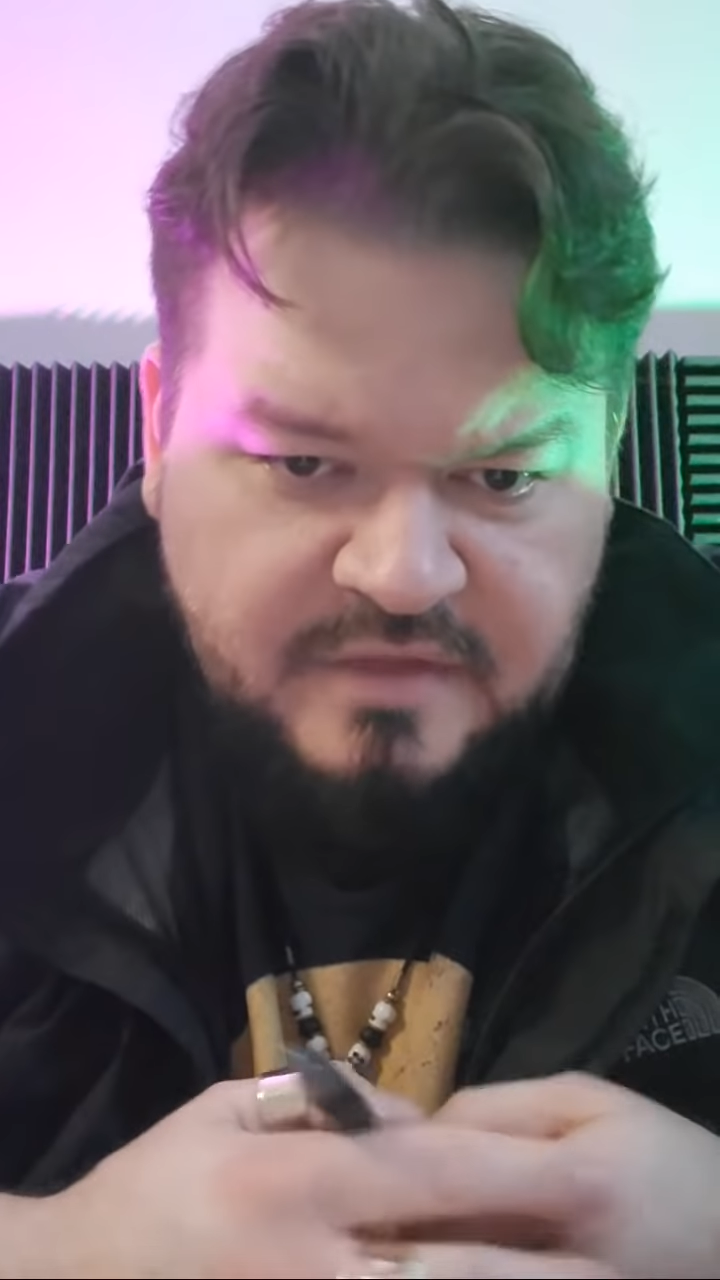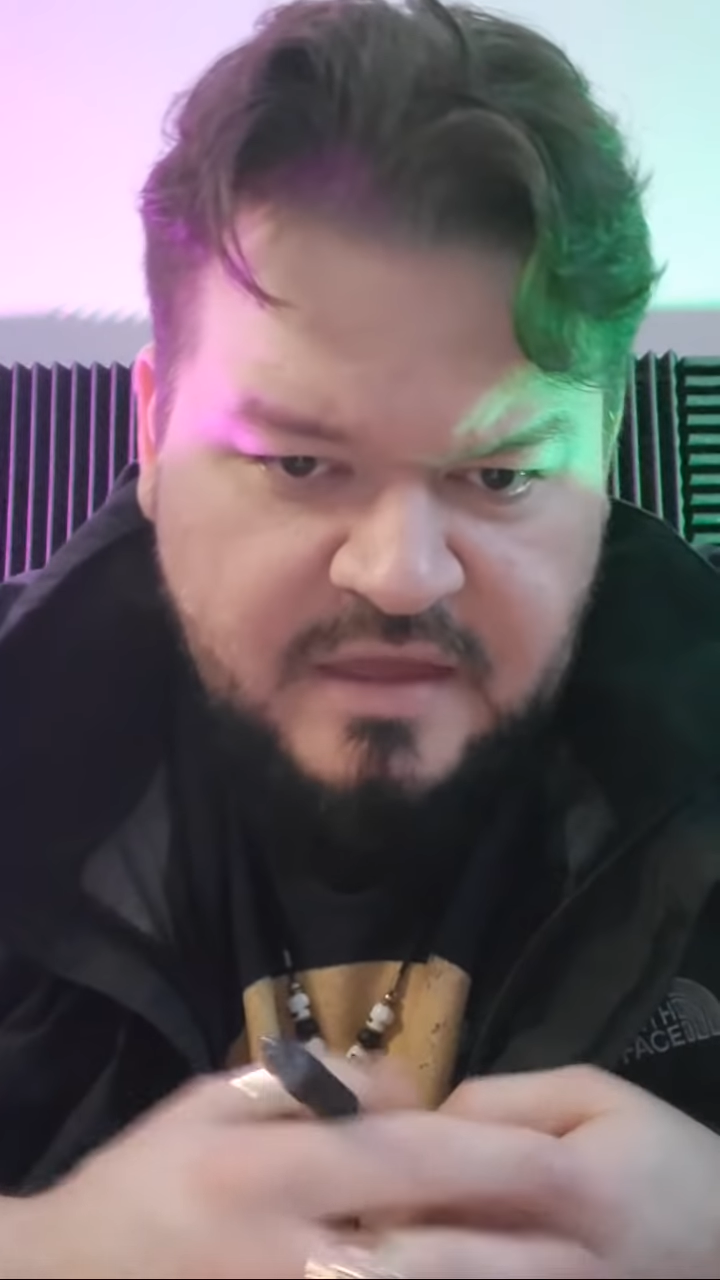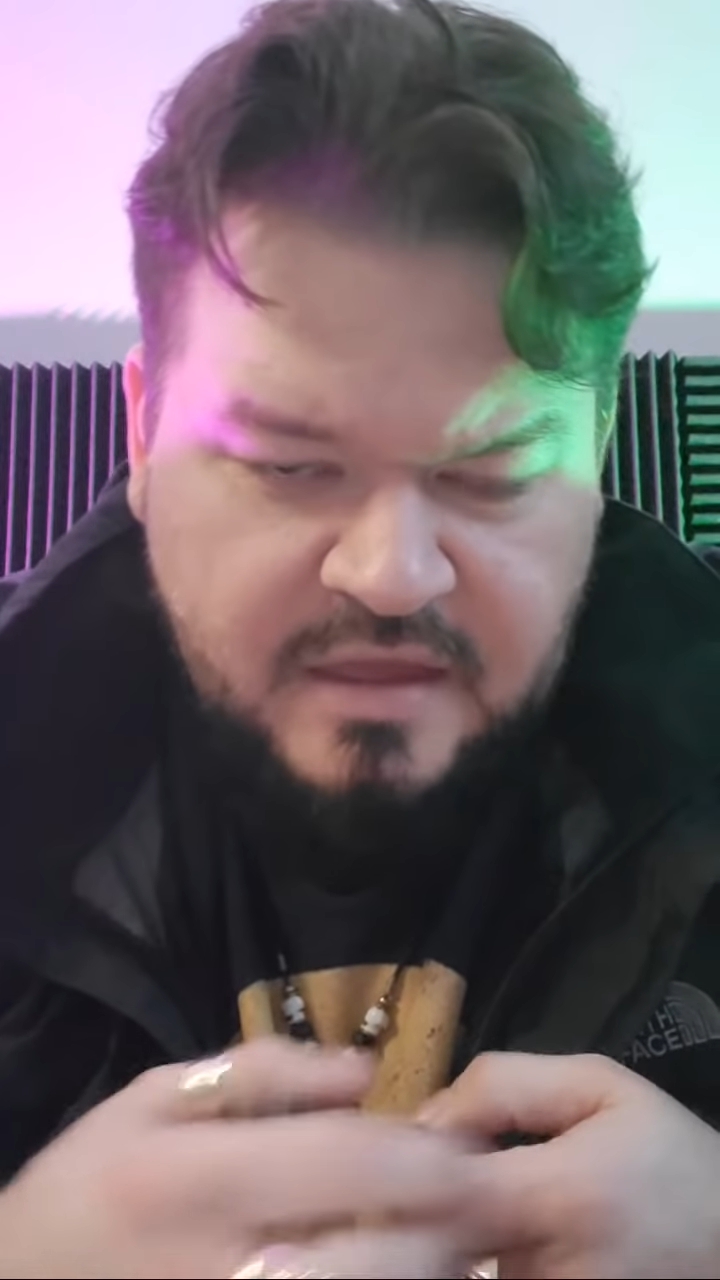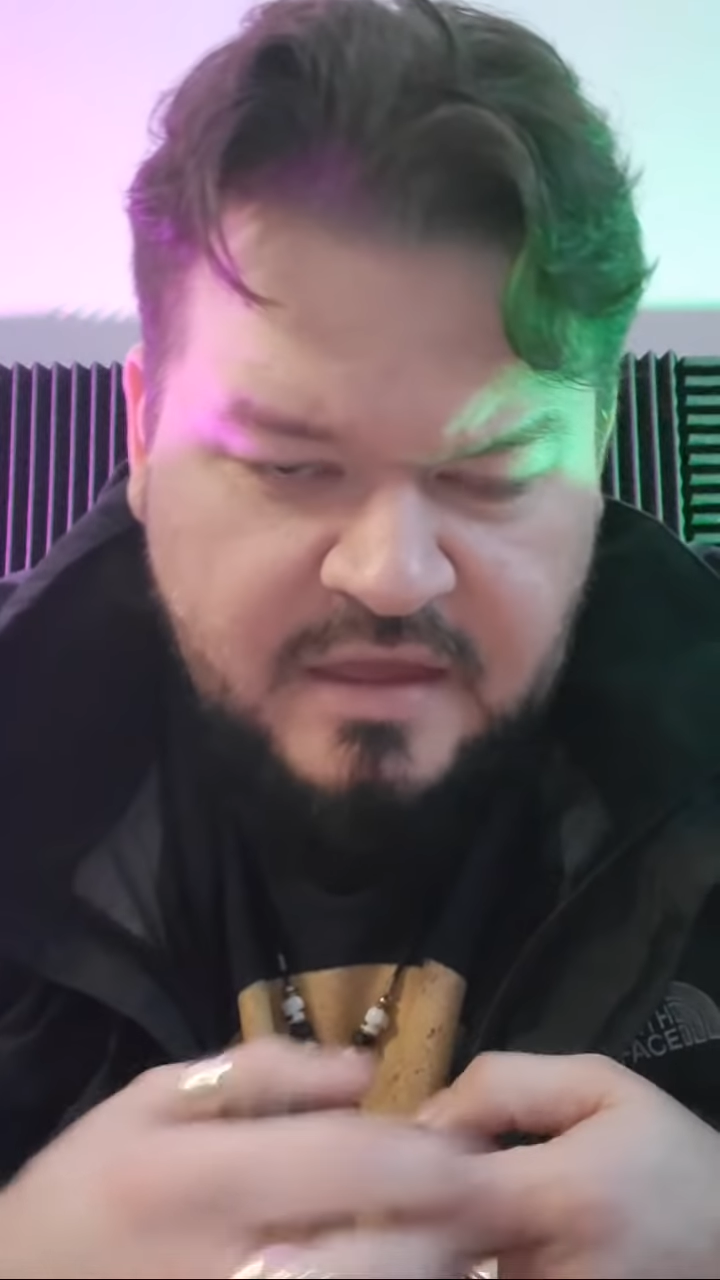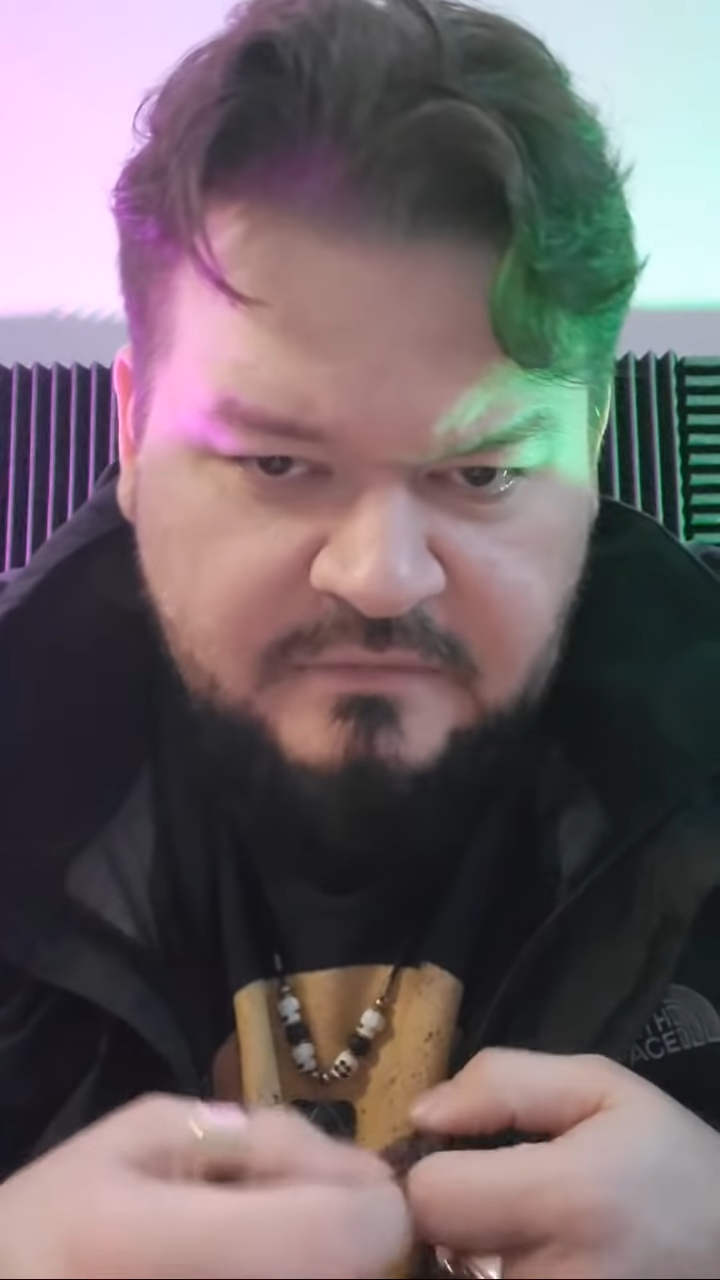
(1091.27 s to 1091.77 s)

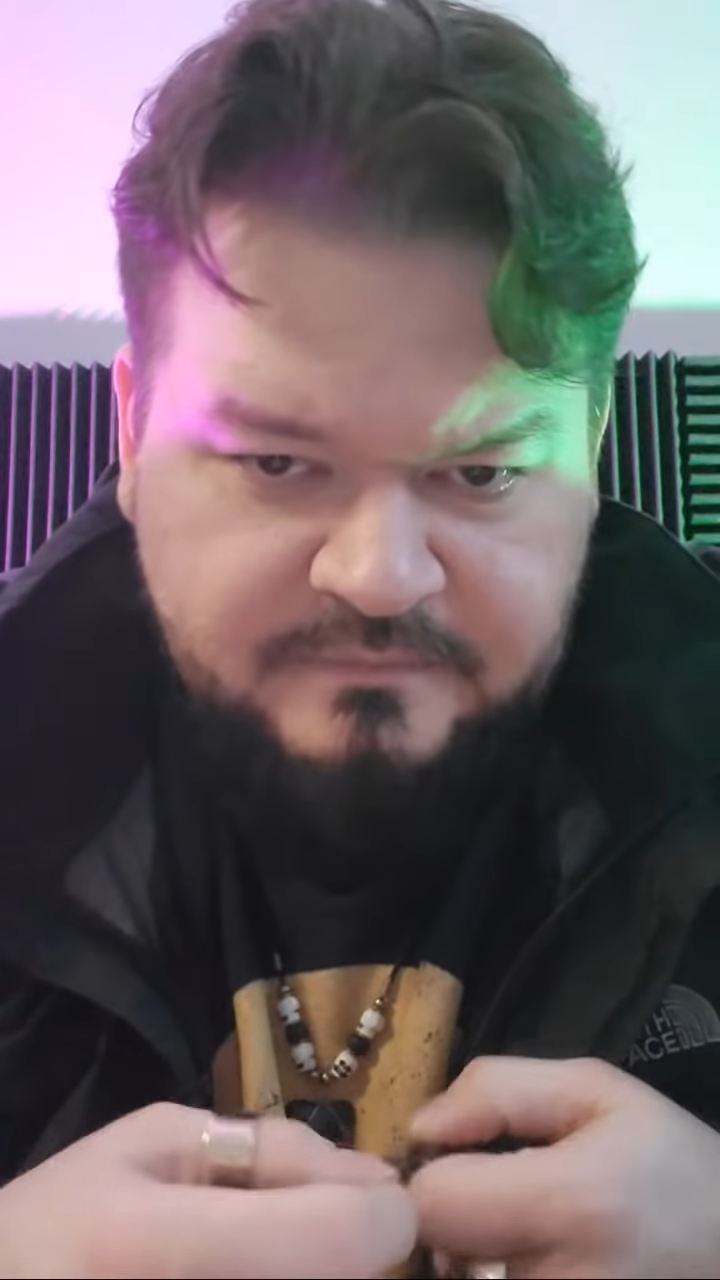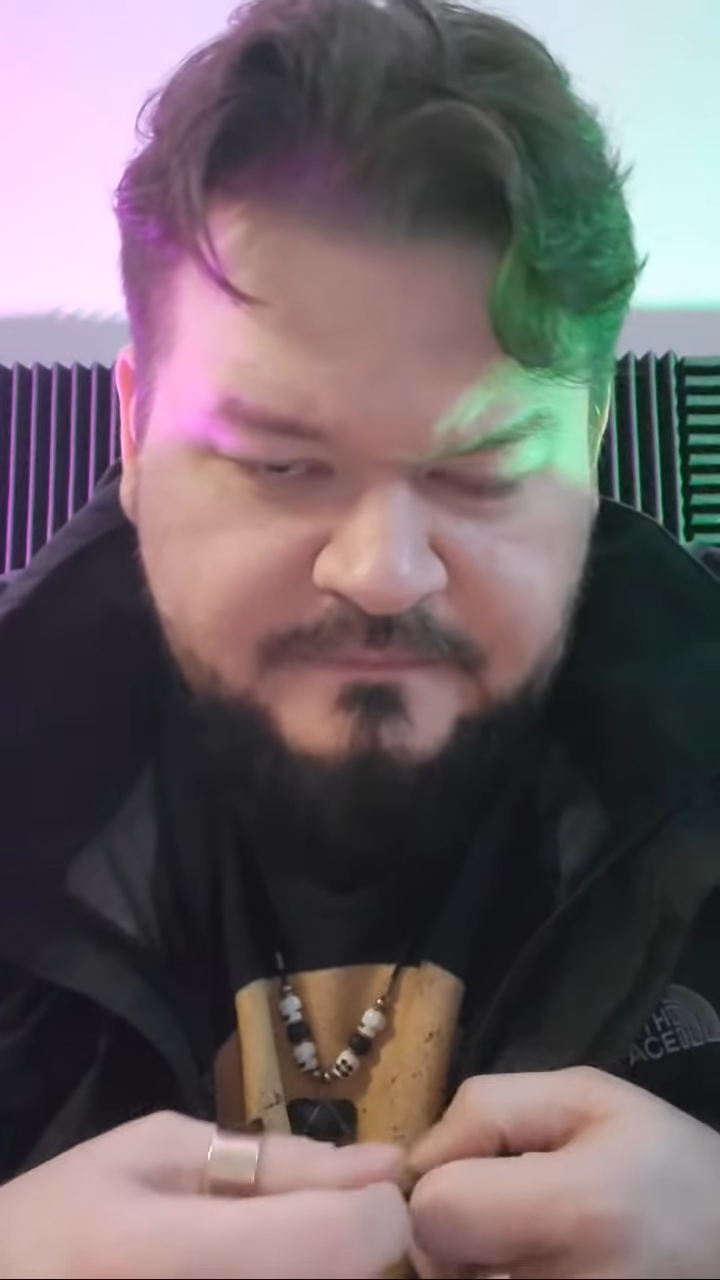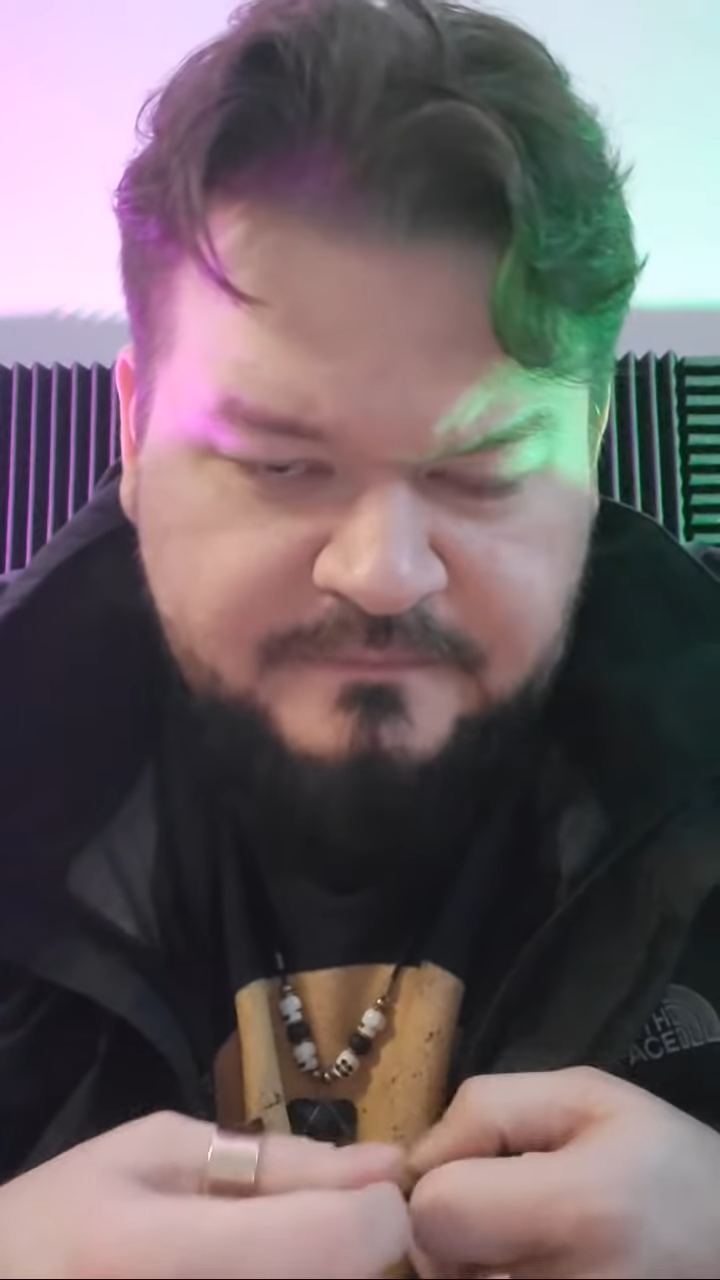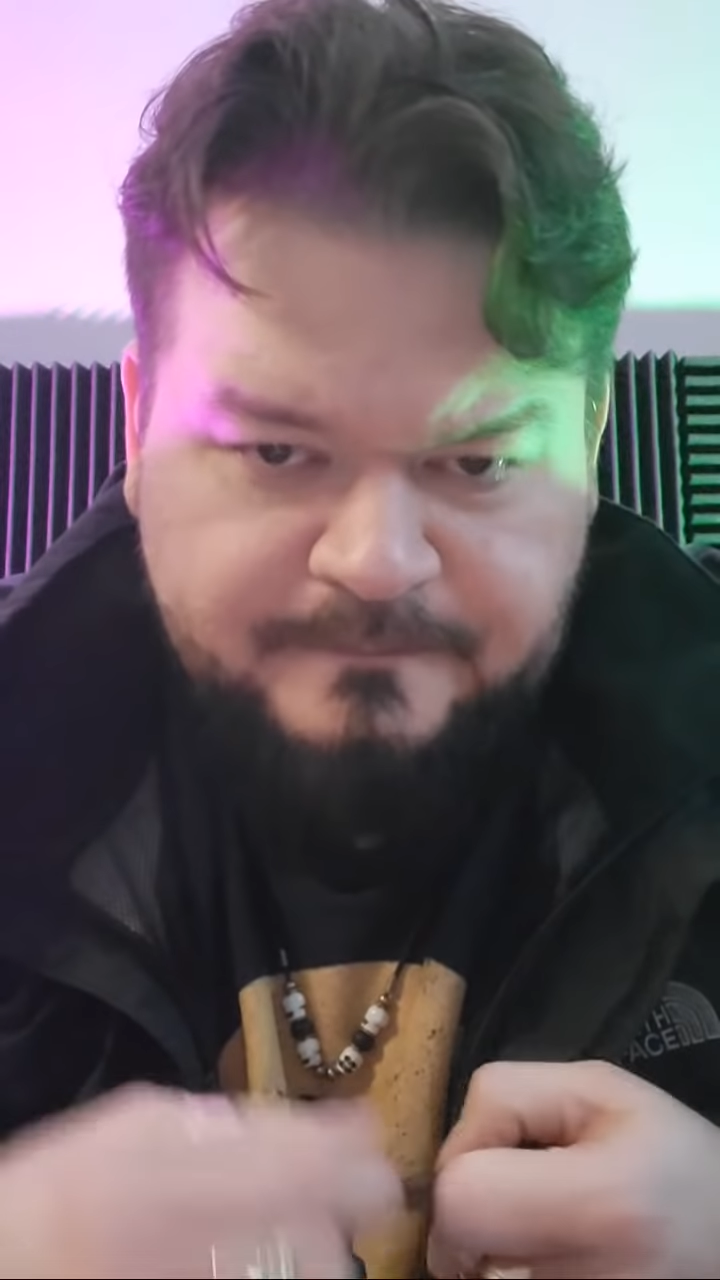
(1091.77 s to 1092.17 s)
that.